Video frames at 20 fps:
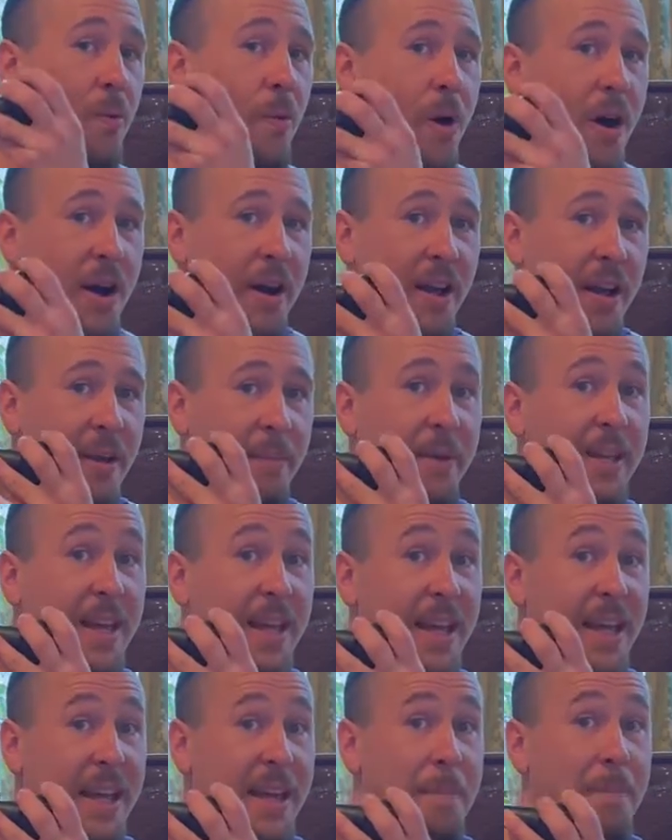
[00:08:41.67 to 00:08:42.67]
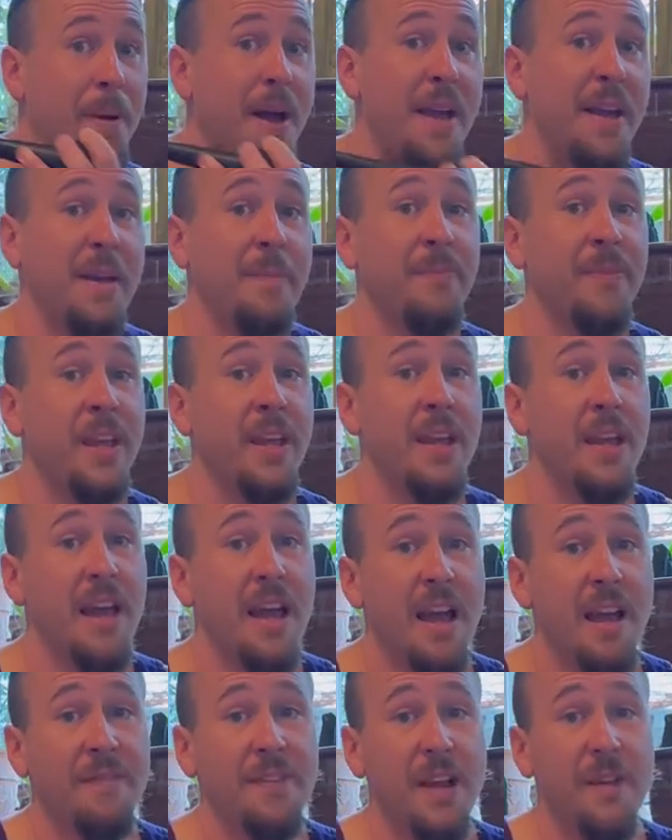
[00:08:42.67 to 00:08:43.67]
want to get hit by it.
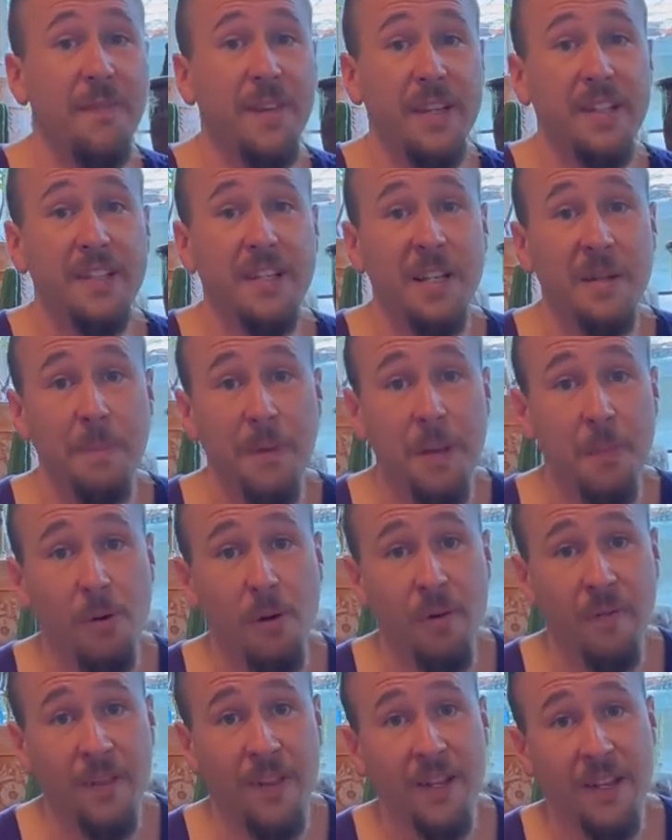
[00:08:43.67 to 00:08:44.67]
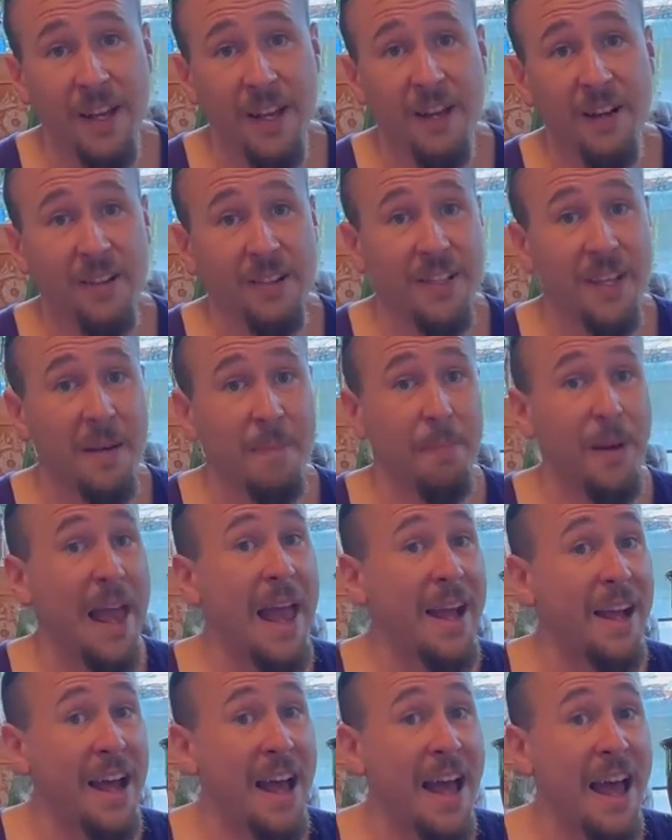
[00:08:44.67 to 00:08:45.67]
I've definitely seen people over the years get
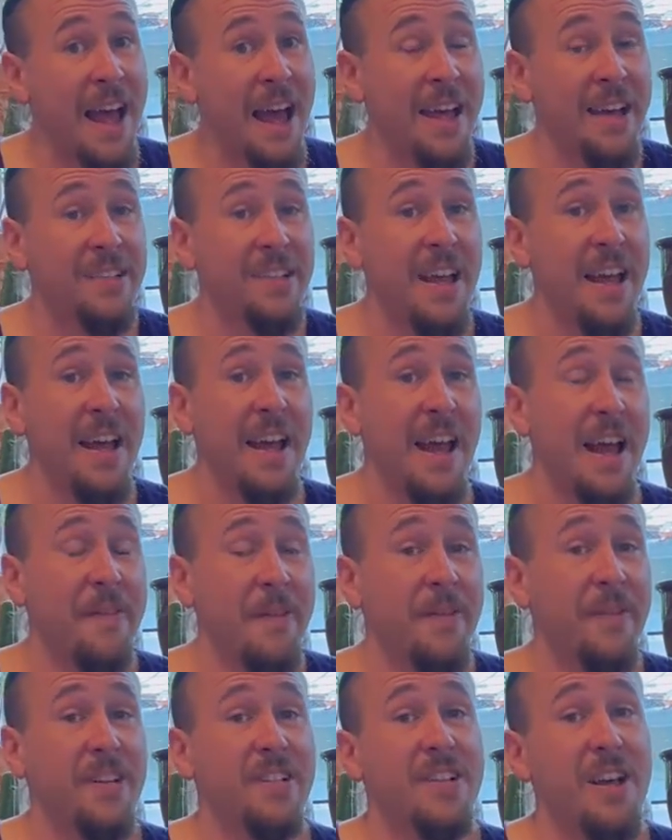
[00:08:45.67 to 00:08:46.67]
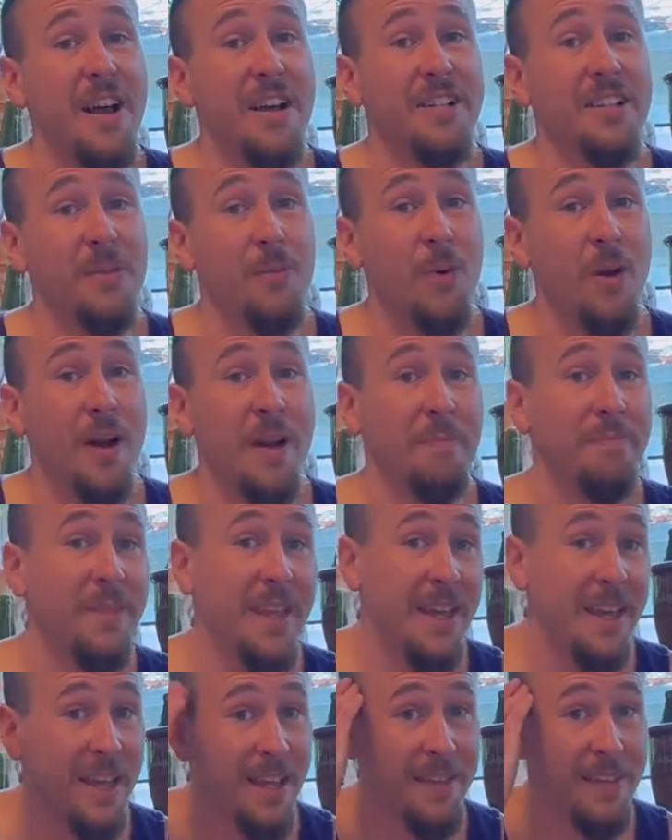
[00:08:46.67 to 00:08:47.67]
black eyes. I've even saw someone
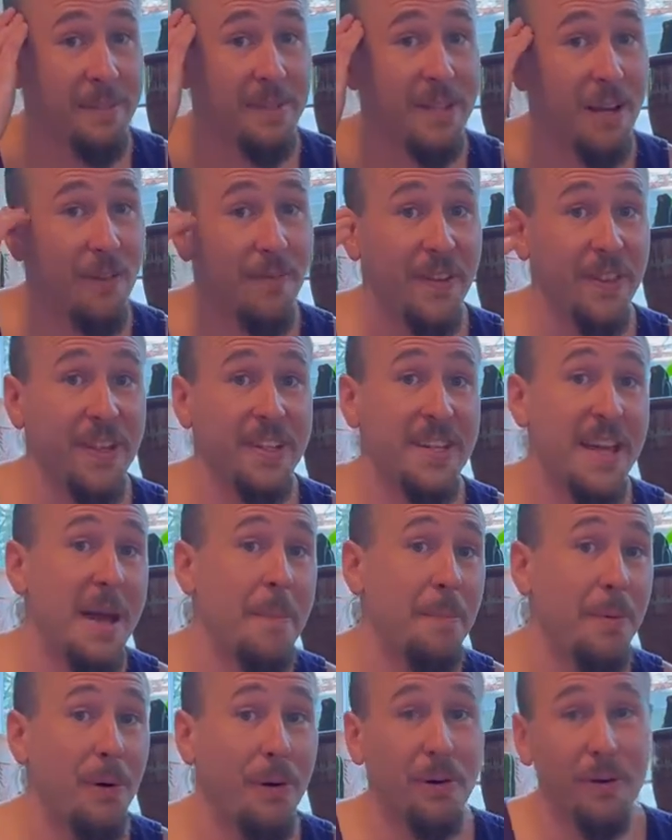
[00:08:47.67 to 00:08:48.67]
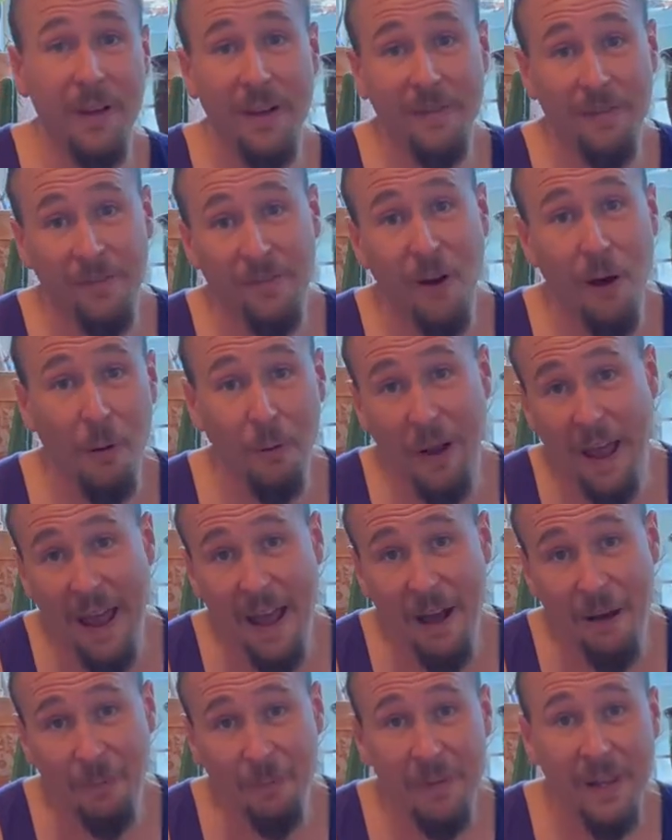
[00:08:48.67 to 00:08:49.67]
hit themselves in the temple and fall
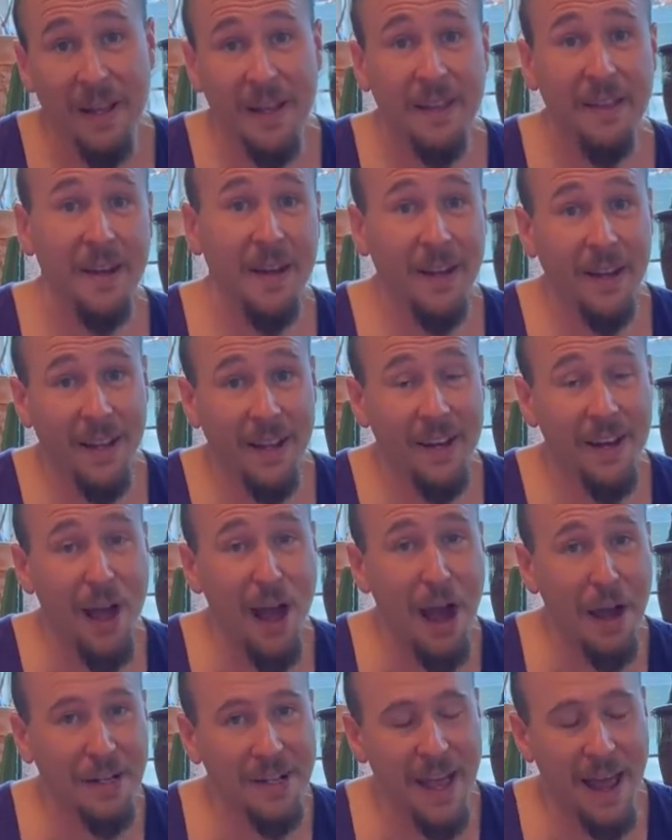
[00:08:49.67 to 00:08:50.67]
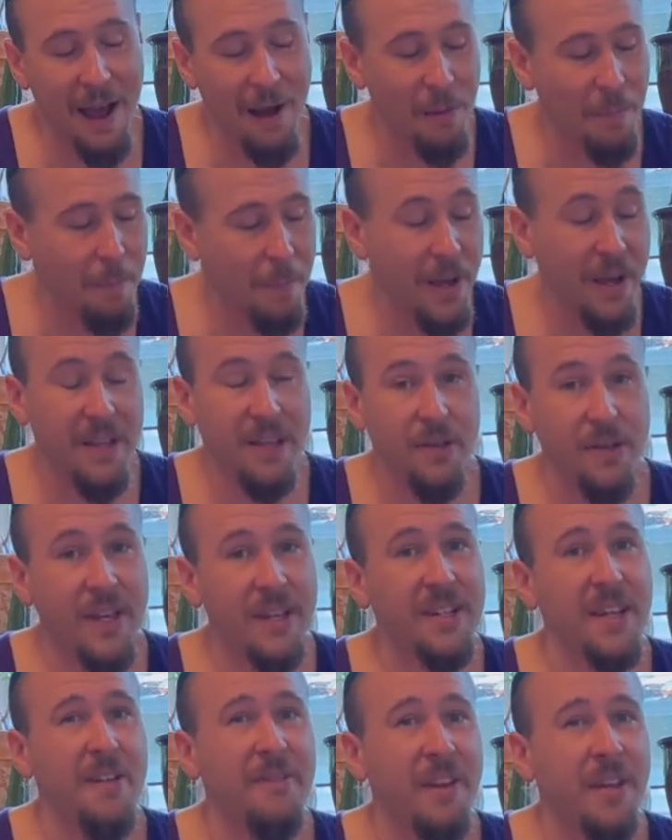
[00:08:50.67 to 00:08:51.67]
down. They didn't get knocked out, but you can
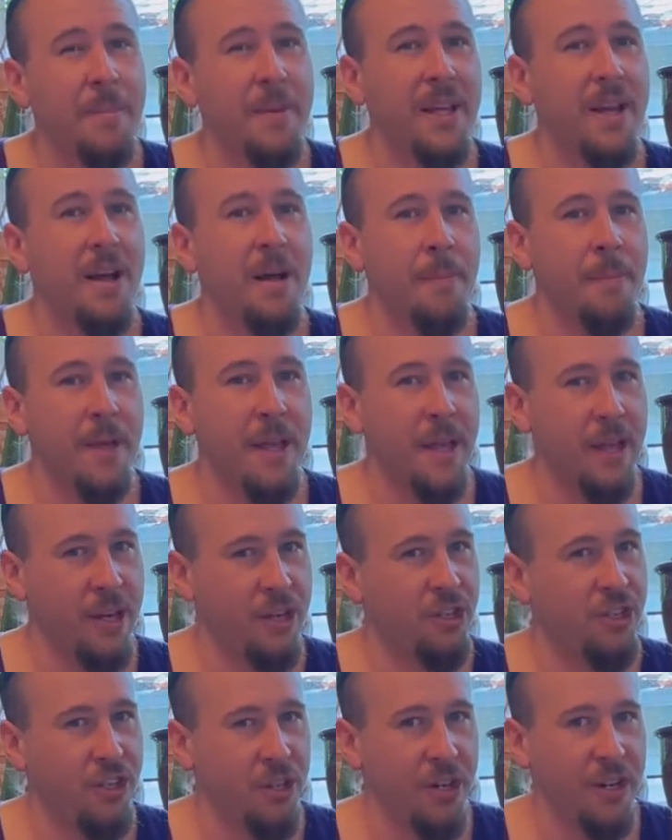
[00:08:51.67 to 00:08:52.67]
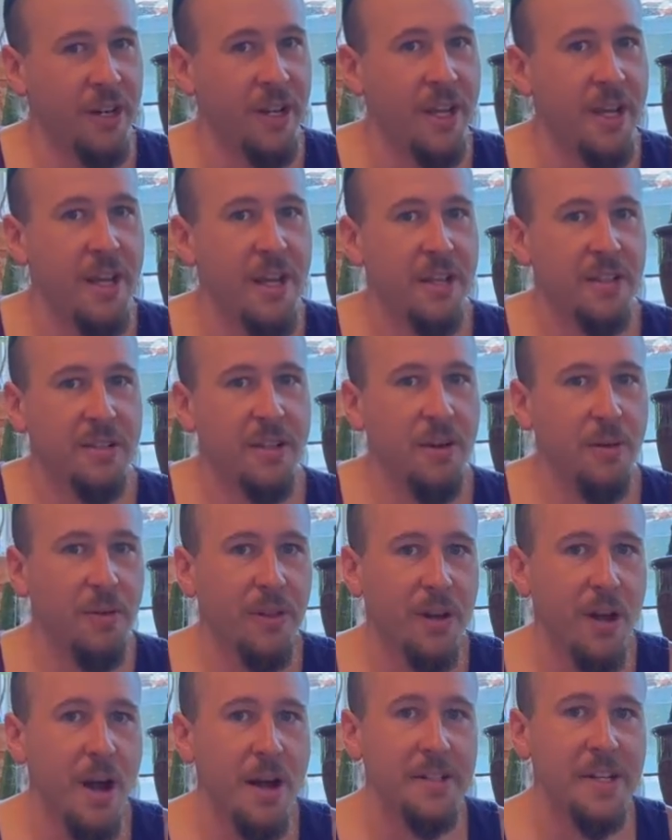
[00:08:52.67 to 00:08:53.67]
definitely become injured. So the
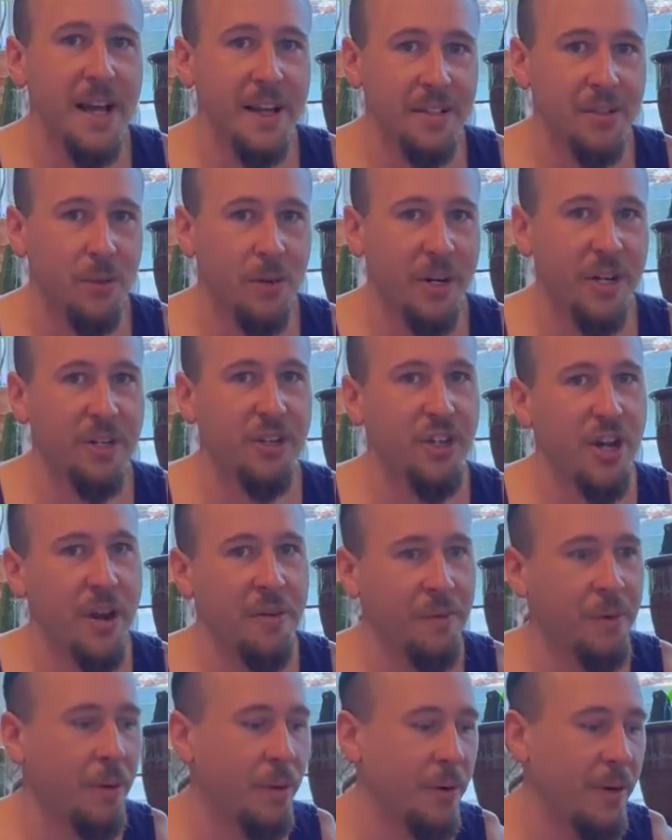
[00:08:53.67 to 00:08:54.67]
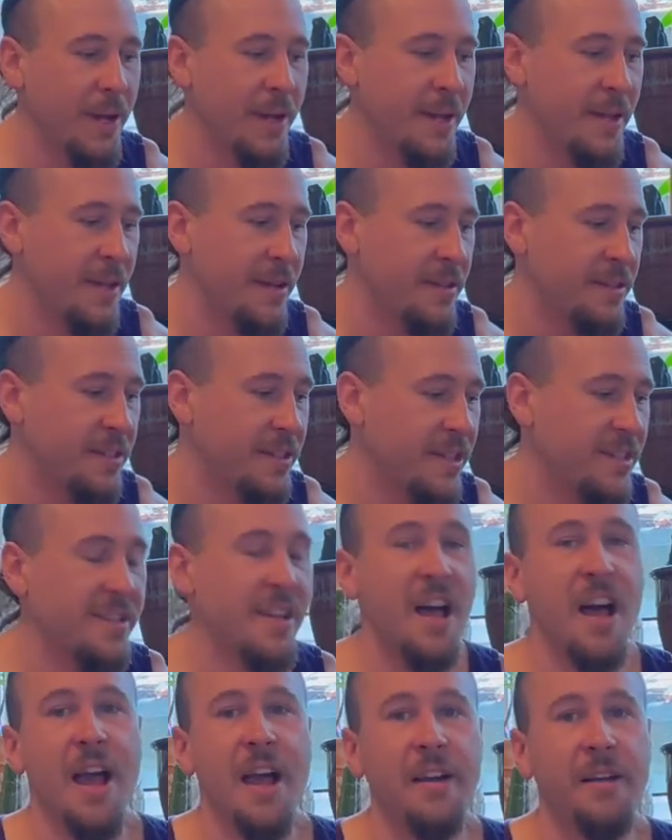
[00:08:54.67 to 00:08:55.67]
contact sword in general is
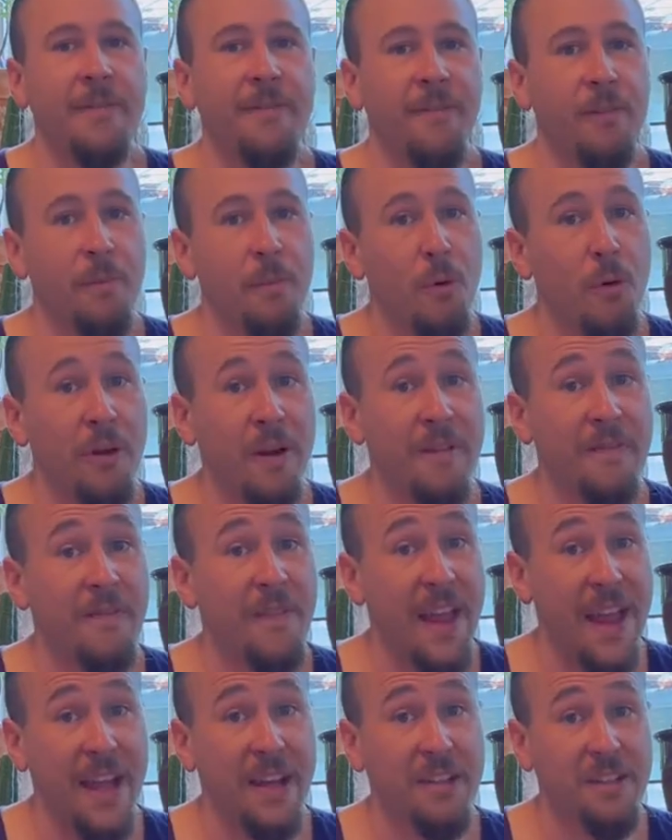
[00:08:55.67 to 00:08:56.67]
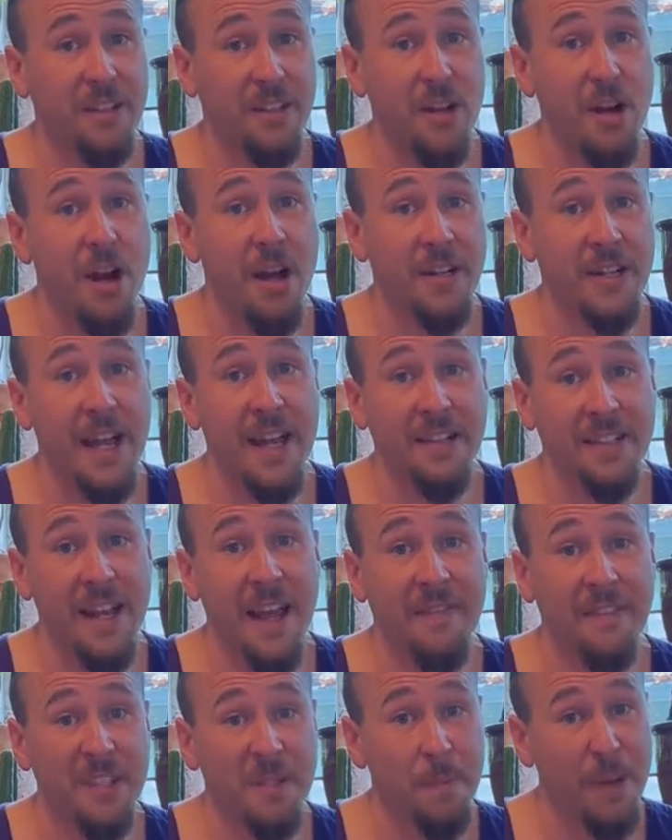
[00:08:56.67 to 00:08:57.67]
designed for more advanced contact
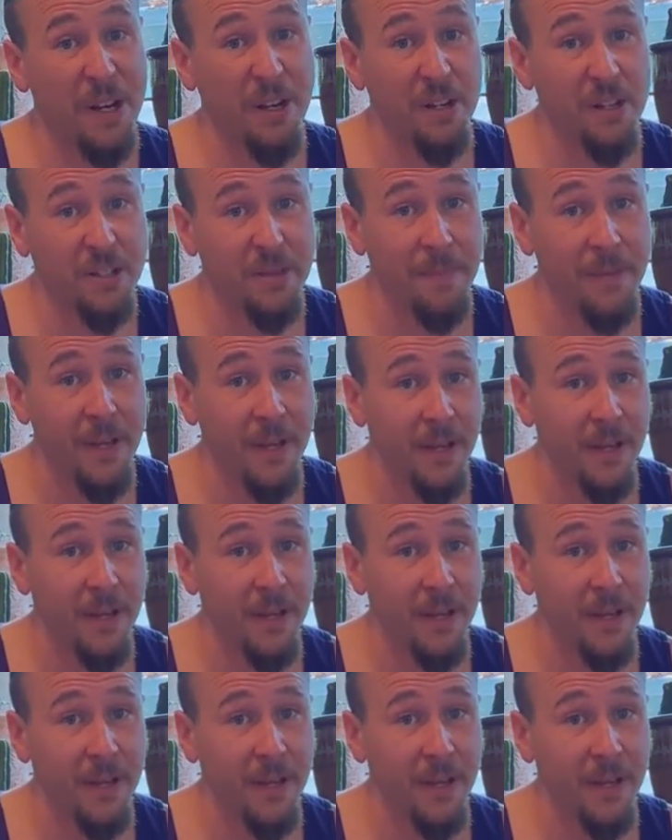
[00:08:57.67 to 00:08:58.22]
staff spinners.